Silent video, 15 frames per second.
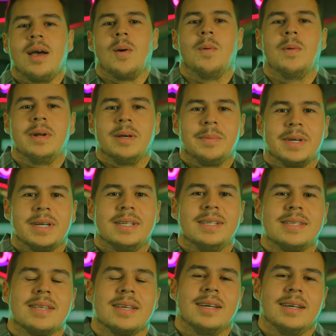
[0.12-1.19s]
What up
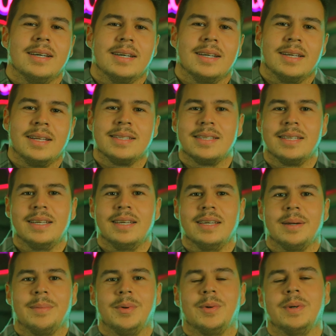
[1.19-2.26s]
guys, today
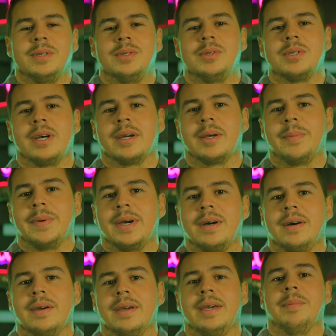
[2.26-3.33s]
I'm going to talk
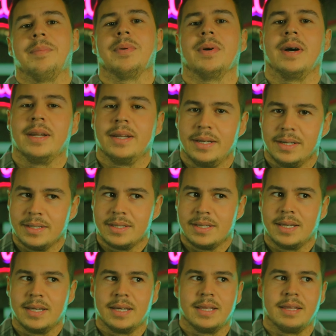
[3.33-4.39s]
about a product
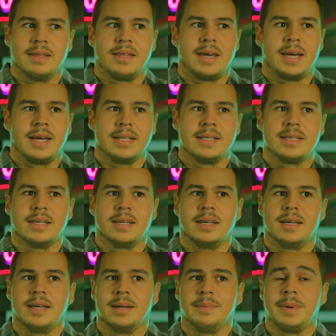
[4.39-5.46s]
that
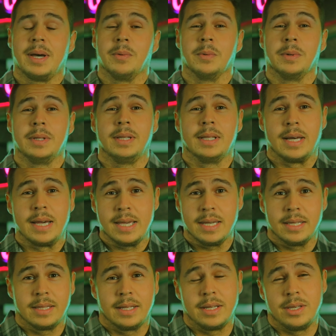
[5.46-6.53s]
I really
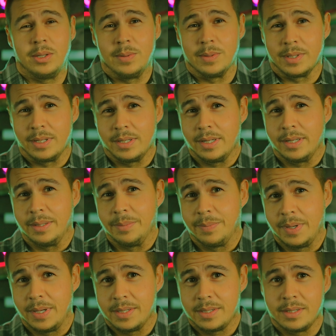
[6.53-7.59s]
like, that I use on a daily
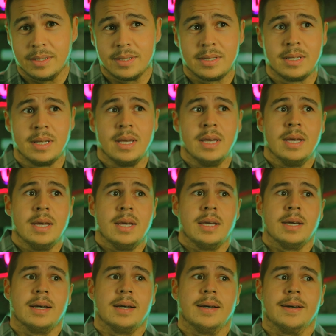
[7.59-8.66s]
basis,
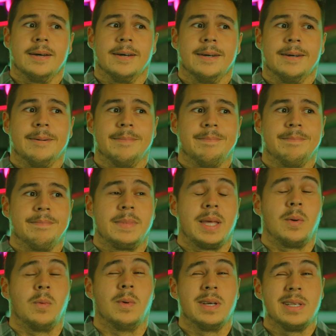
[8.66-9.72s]

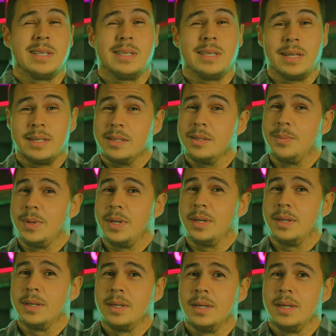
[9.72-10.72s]
that was sent to me,